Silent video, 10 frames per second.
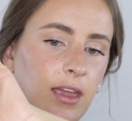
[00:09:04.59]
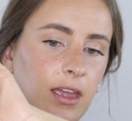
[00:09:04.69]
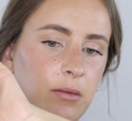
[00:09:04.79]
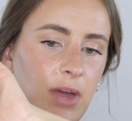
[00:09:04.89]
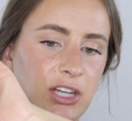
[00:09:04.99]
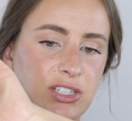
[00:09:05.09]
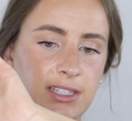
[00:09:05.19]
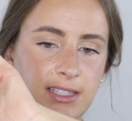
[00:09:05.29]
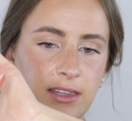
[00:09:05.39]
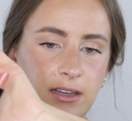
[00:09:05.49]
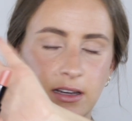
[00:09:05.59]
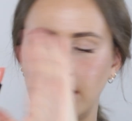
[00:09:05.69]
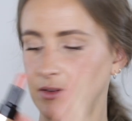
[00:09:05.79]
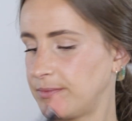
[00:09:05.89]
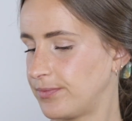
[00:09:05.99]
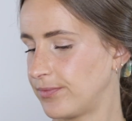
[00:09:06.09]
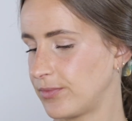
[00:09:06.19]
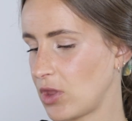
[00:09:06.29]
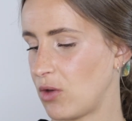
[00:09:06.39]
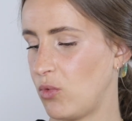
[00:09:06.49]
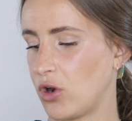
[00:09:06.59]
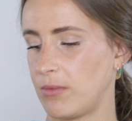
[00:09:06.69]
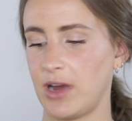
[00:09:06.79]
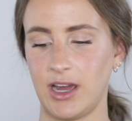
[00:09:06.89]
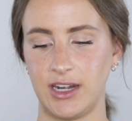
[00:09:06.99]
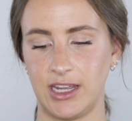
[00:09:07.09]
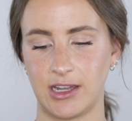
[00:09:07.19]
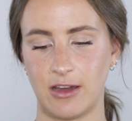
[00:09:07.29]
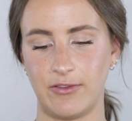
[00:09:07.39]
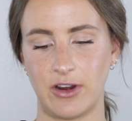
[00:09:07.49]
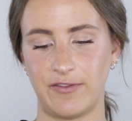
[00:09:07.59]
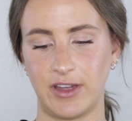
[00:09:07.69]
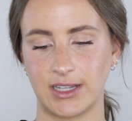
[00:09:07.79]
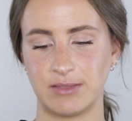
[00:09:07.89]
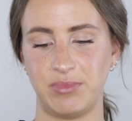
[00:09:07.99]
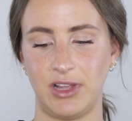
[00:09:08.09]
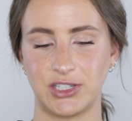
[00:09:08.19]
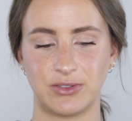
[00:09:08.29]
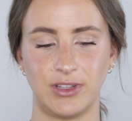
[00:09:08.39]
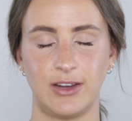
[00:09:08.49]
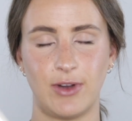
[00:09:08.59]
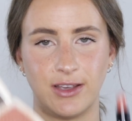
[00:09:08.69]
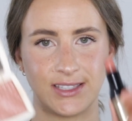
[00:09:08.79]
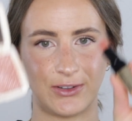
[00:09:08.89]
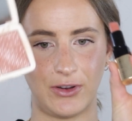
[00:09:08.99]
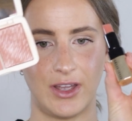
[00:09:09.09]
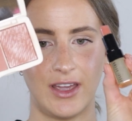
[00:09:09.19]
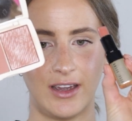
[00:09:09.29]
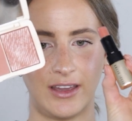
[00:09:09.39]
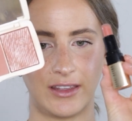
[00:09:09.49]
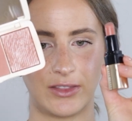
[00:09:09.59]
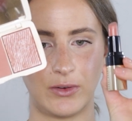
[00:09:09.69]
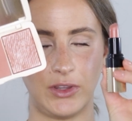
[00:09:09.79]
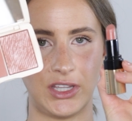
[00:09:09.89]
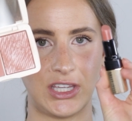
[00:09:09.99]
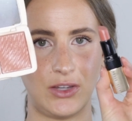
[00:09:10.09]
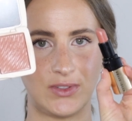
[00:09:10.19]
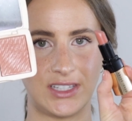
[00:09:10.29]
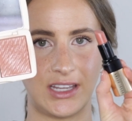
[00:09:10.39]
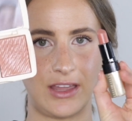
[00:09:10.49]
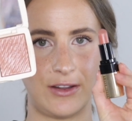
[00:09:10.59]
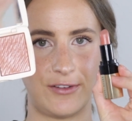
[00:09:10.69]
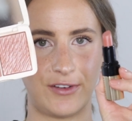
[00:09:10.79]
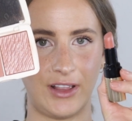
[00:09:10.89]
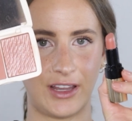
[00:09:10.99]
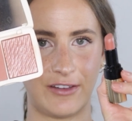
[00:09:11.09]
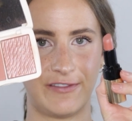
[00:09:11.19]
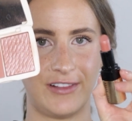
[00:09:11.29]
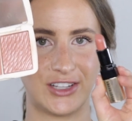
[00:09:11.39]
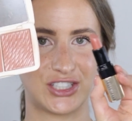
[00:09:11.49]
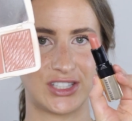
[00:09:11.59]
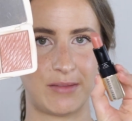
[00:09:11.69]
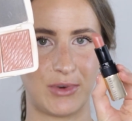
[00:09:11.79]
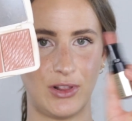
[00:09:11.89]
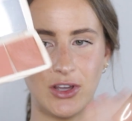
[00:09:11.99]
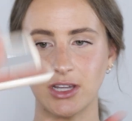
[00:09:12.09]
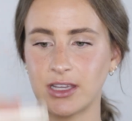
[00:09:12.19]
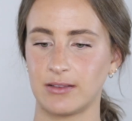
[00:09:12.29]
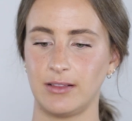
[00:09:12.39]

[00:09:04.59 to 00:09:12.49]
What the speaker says: It matches the Warm Honey Cover FX blush really well, so I think they're really cute together for like a flush summer look.